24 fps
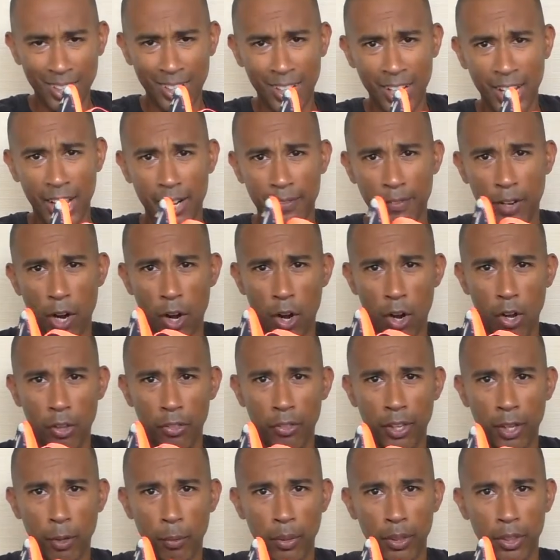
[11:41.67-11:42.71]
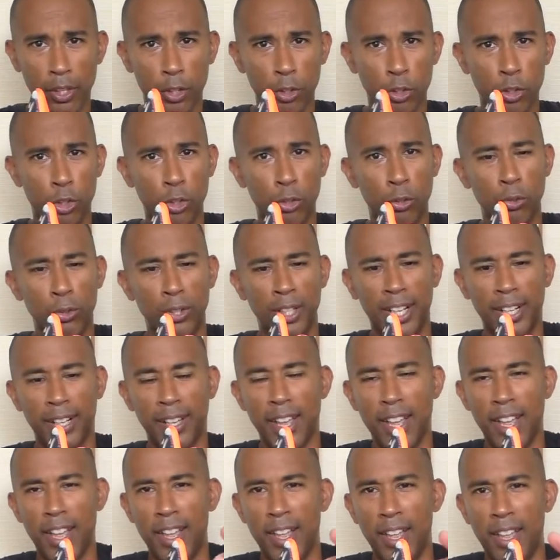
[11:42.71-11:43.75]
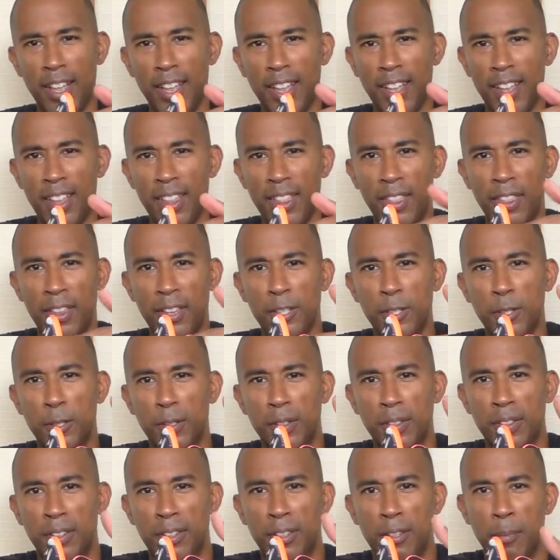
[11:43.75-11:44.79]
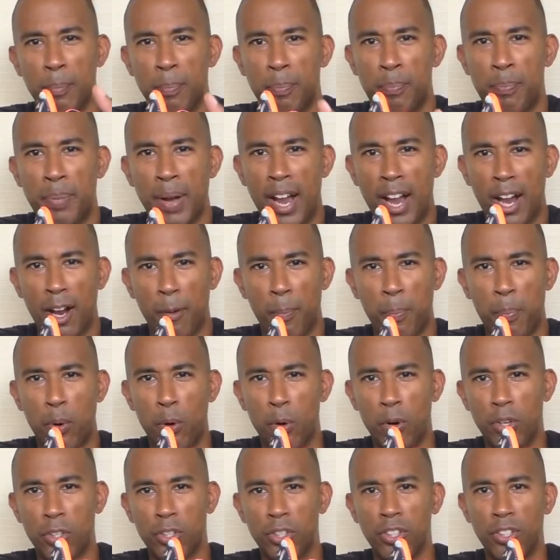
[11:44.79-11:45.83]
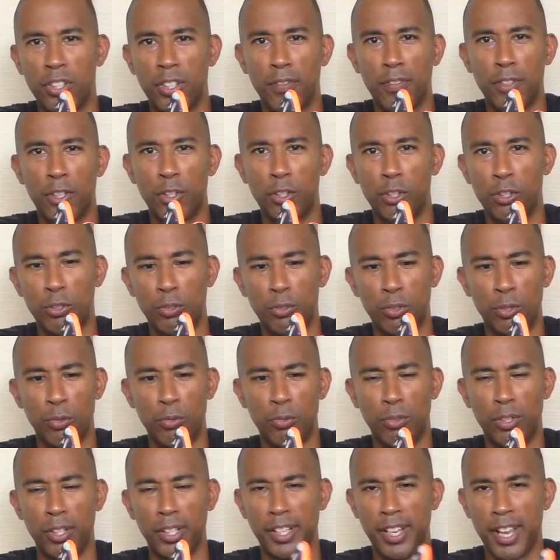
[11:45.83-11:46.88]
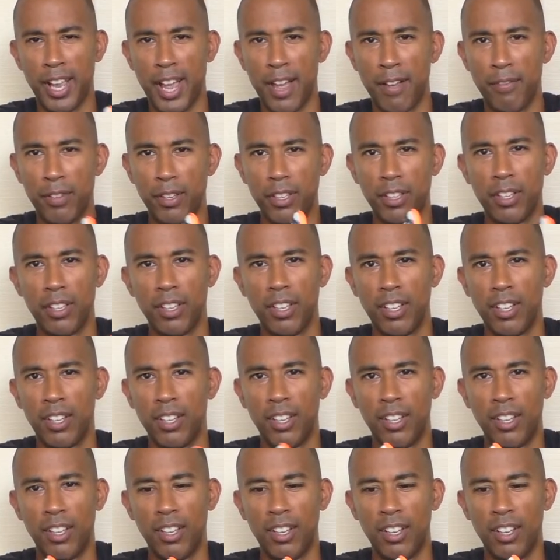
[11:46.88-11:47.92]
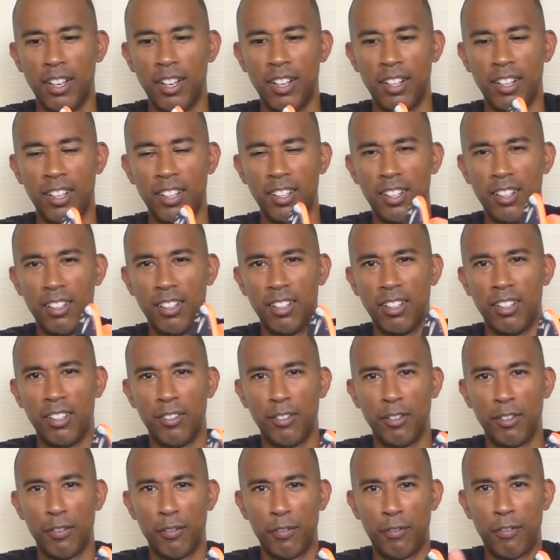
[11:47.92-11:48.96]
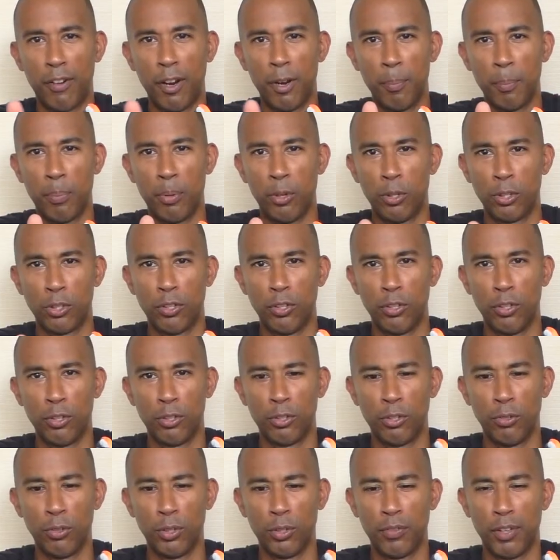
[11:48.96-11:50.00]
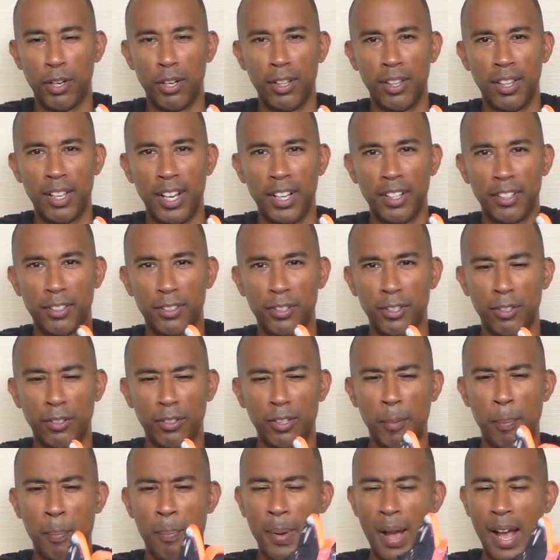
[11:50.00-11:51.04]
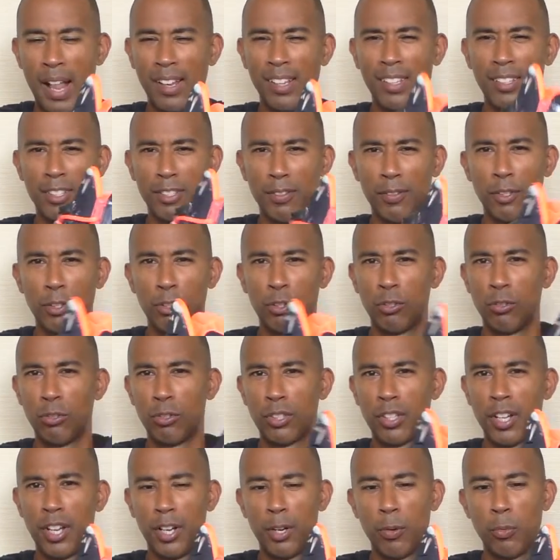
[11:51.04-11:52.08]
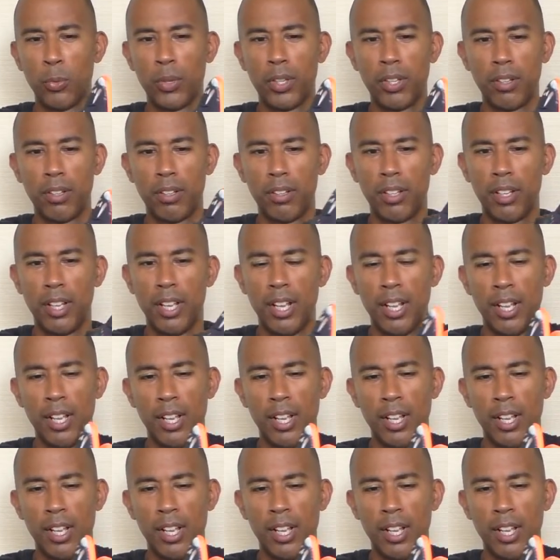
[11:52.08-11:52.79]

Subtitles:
Kind of an odd thing with this shoe, like the back portion of this shoe is really heavy, and then the front portion of the shoe is very light. So the balance of the shoe is kind of weird,